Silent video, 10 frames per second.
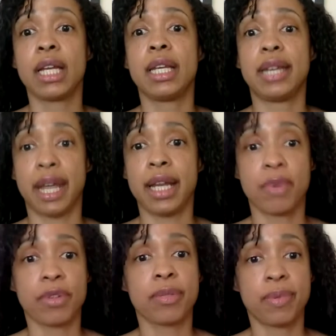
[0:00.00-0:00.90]
dating
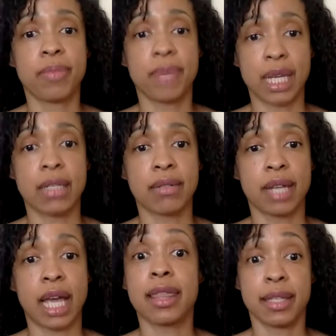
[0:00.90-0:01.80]
multiple men
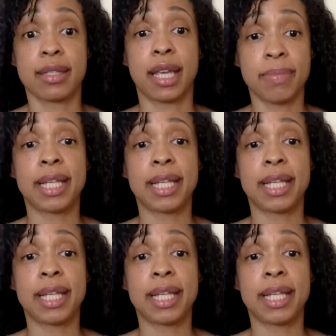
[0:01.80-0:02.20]
at the same